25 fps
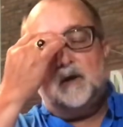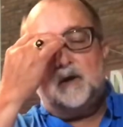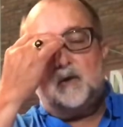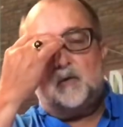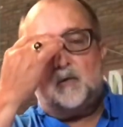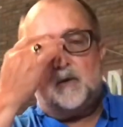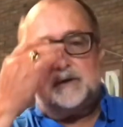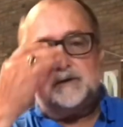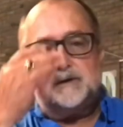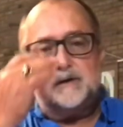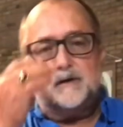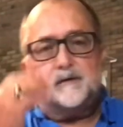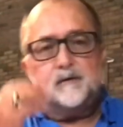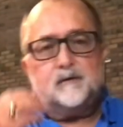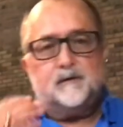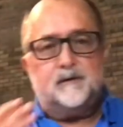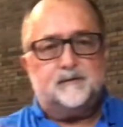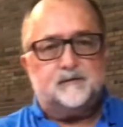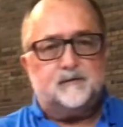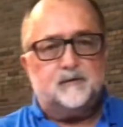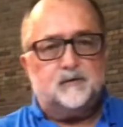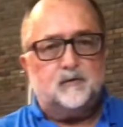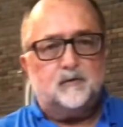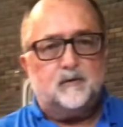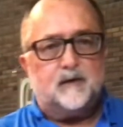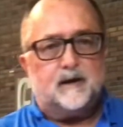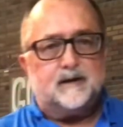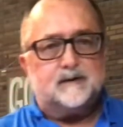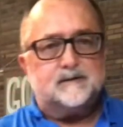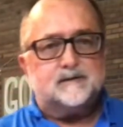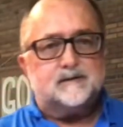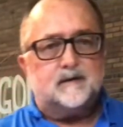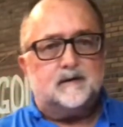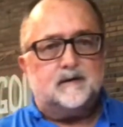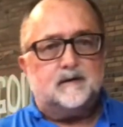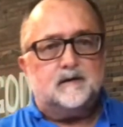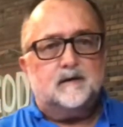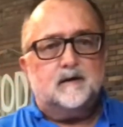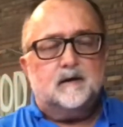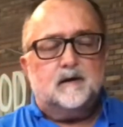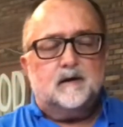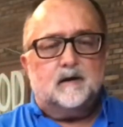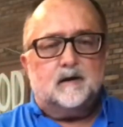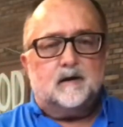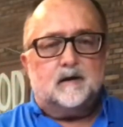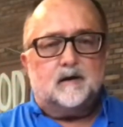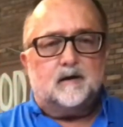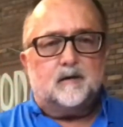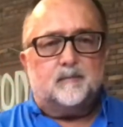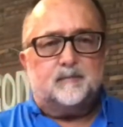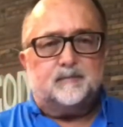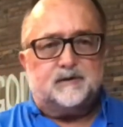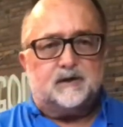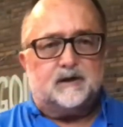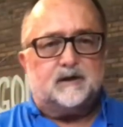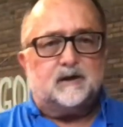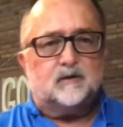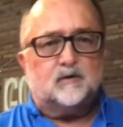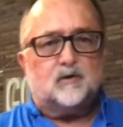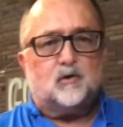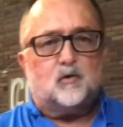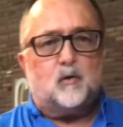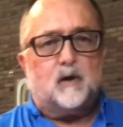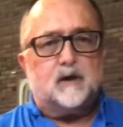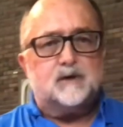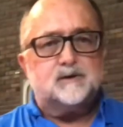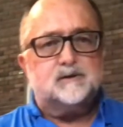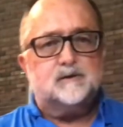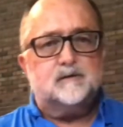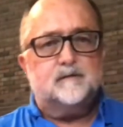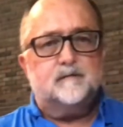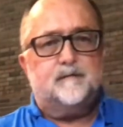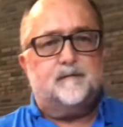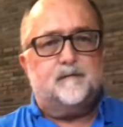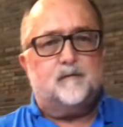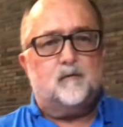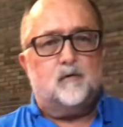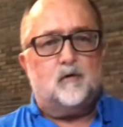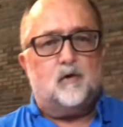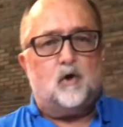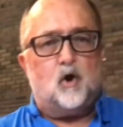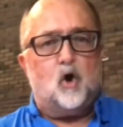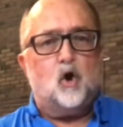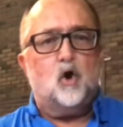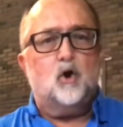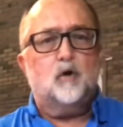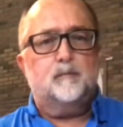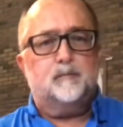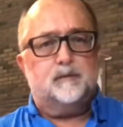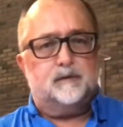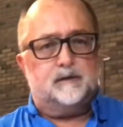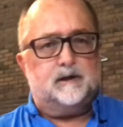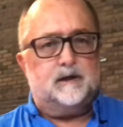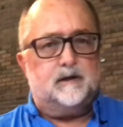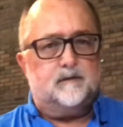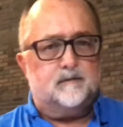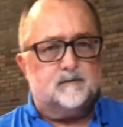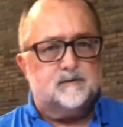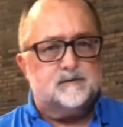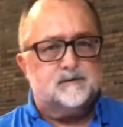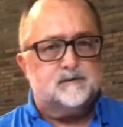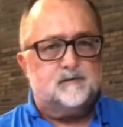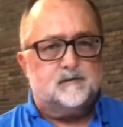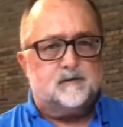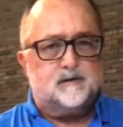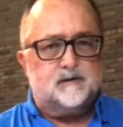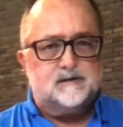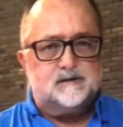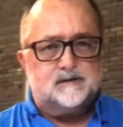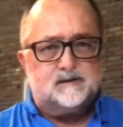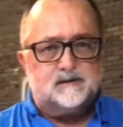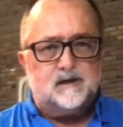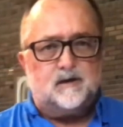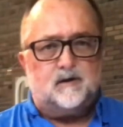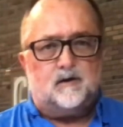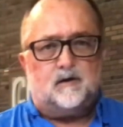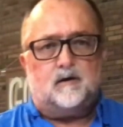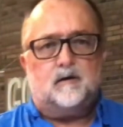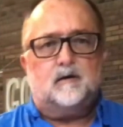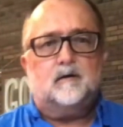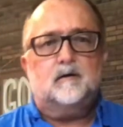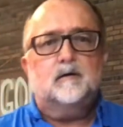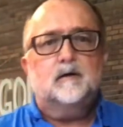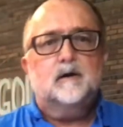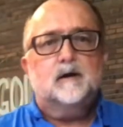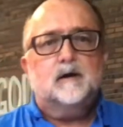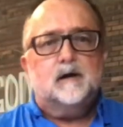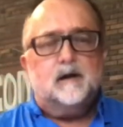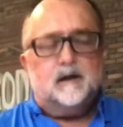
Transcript: Question 32 has a, uh, particular question for all believers to consider,